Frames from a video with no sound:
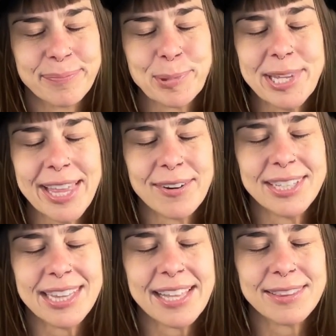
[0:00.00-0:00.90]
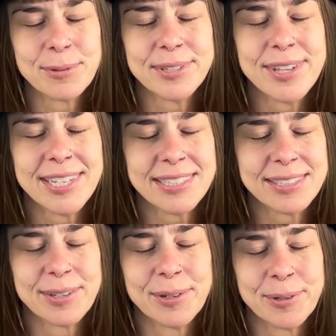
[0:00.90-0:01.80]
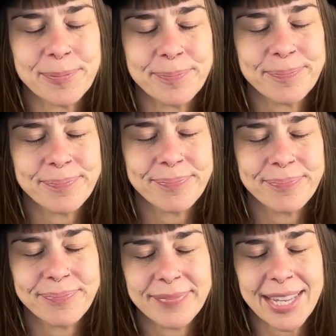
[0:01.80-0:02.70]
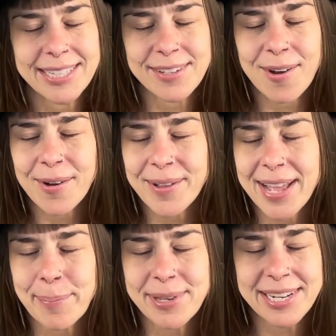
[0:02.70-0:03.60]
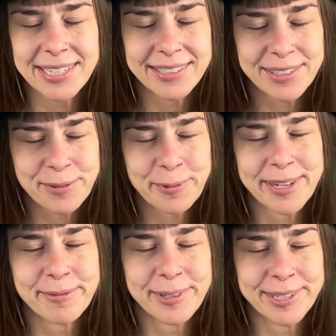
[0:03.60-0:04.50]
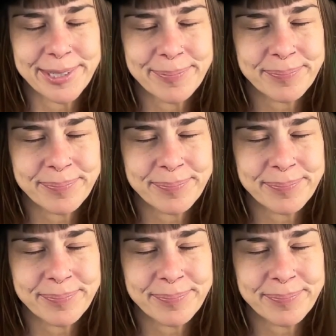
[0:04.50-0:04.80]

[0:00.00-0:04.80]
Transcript: Breathe out and let those thoughts go. It's all happening in your favor.